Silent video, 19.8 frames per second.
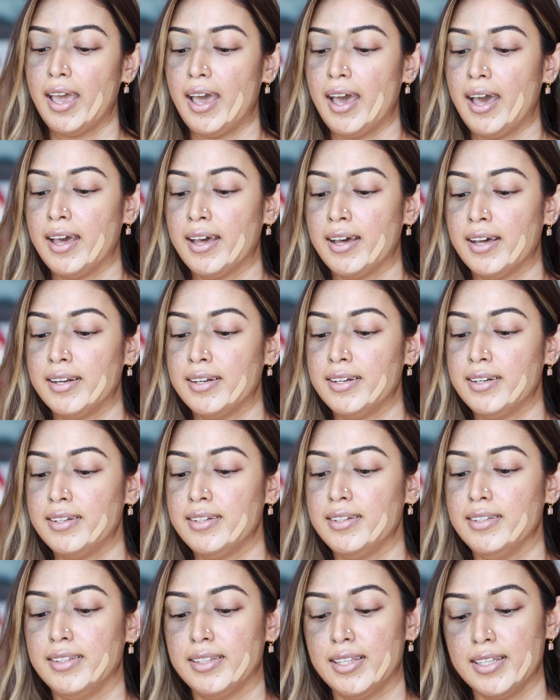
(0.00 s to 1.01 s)

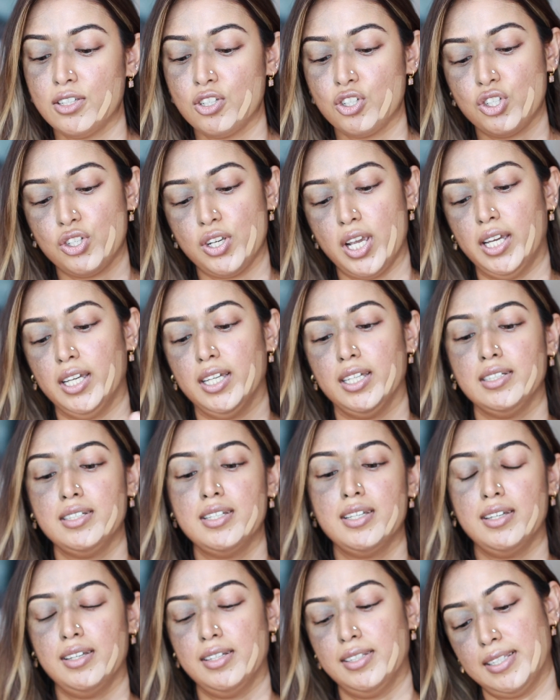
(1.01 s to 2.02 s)
And this
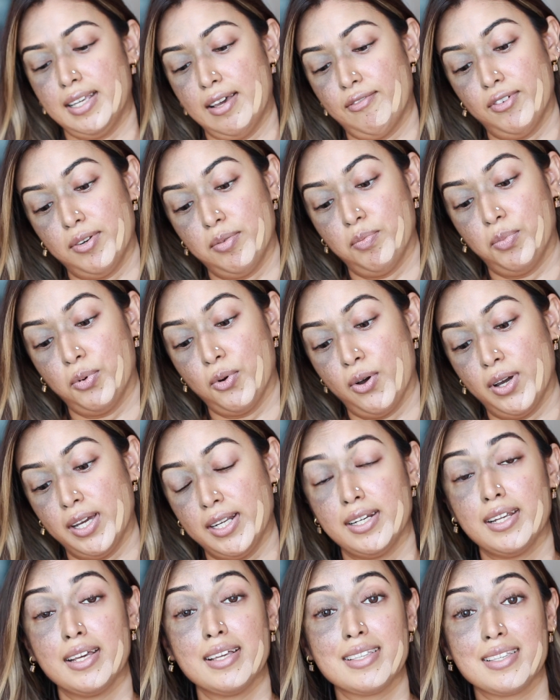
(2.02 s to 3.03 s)
shade
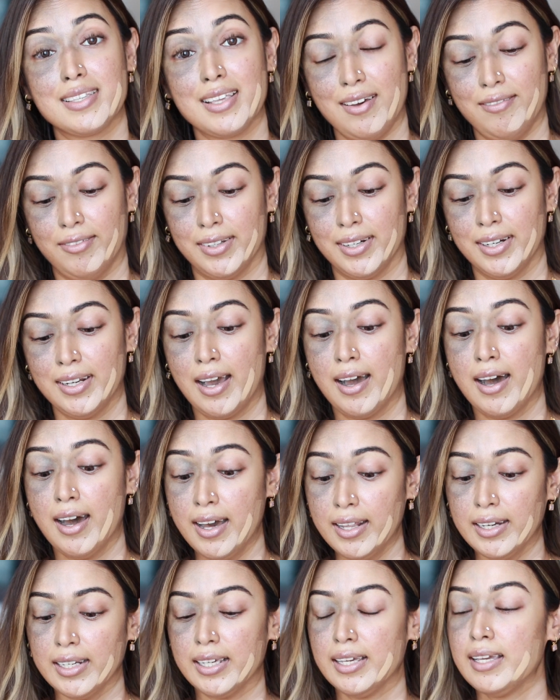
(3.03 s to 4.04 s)
7.7
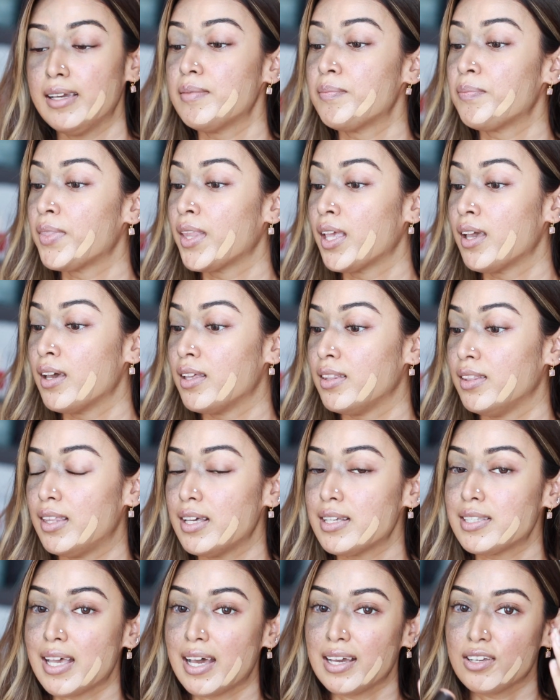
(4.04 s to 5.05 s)
Honey,
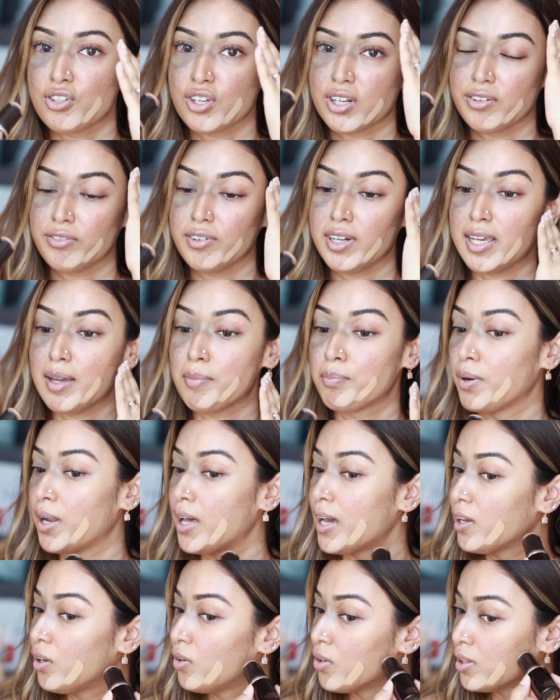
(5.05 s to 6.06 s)
this I generally
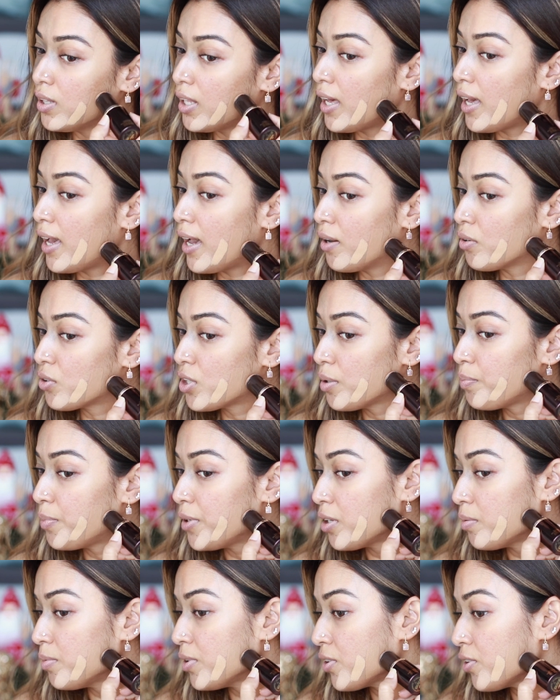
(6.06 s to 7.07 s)
apply on the outer
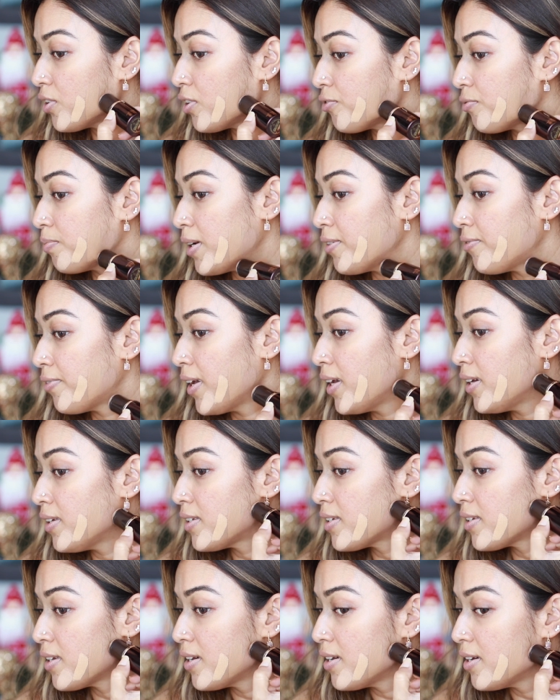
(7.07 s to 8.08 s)
perimeter of my
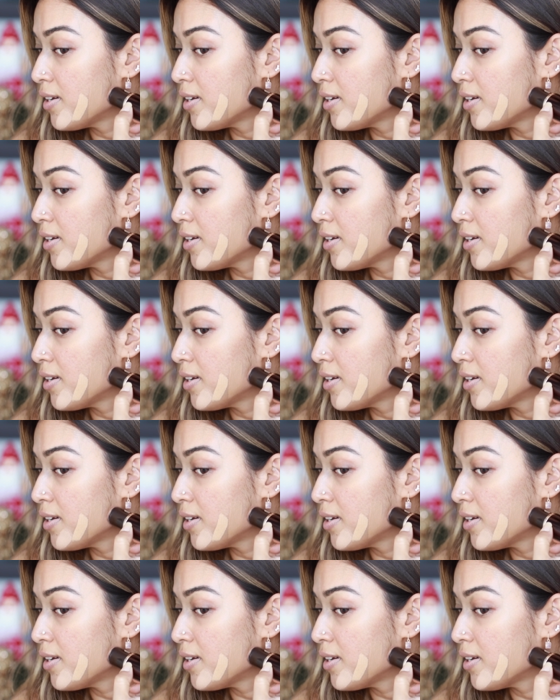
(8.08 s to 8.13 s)
face.